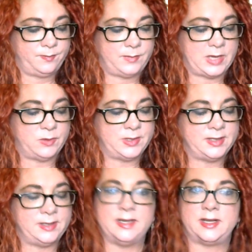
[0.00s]
That
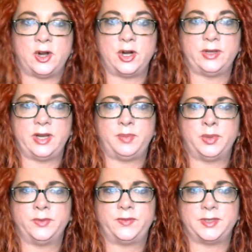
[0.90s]
wasn't the card that I
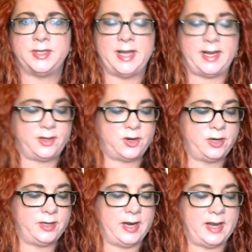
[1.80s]
pulled for today. The card
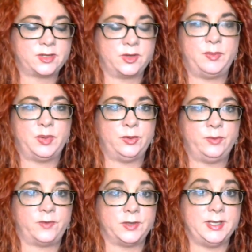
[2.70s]
that I actually pulled
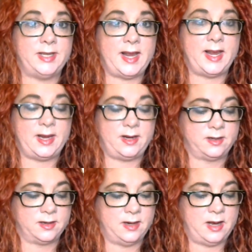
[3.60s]
for today
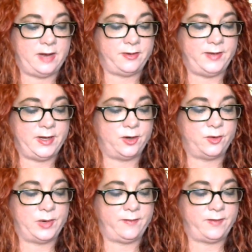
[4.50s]
out of here
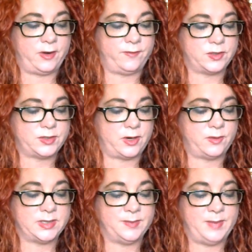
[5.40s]
when I very first started
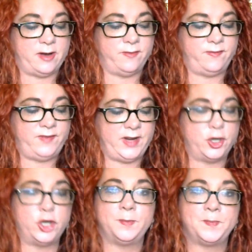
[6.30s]
was about
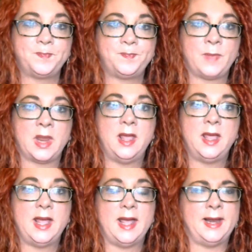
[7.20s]
fear.
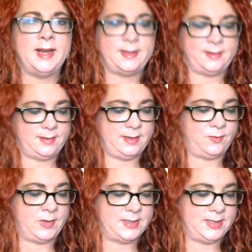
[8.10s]
And it
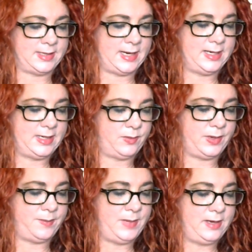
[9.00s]
resonated
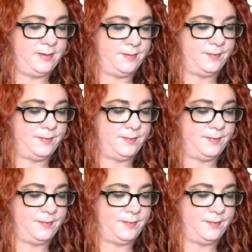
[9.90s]
with me.